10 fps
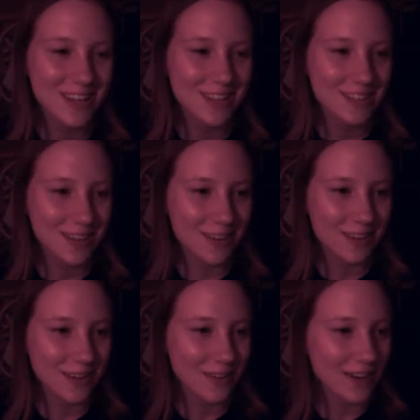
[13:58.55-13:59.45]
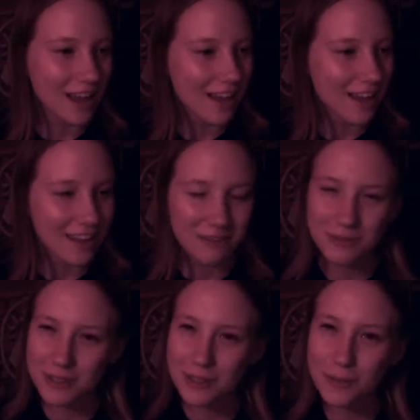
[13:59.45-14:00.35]
So, you know what, I'm
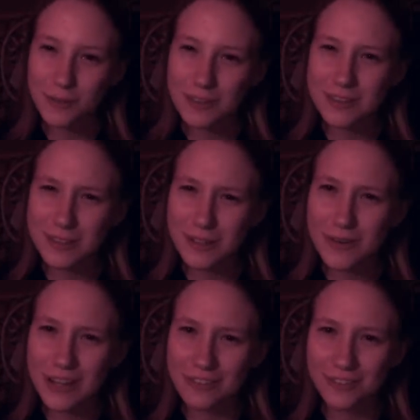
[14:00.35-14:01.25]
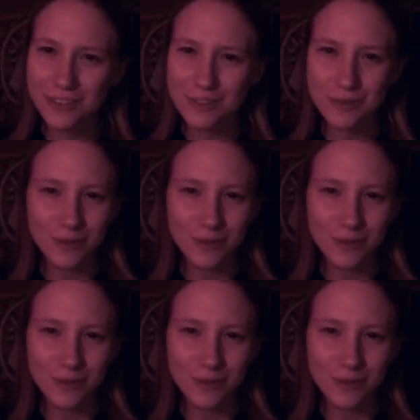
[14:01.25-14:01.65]
gonna go with Lindsay Lohan for this one,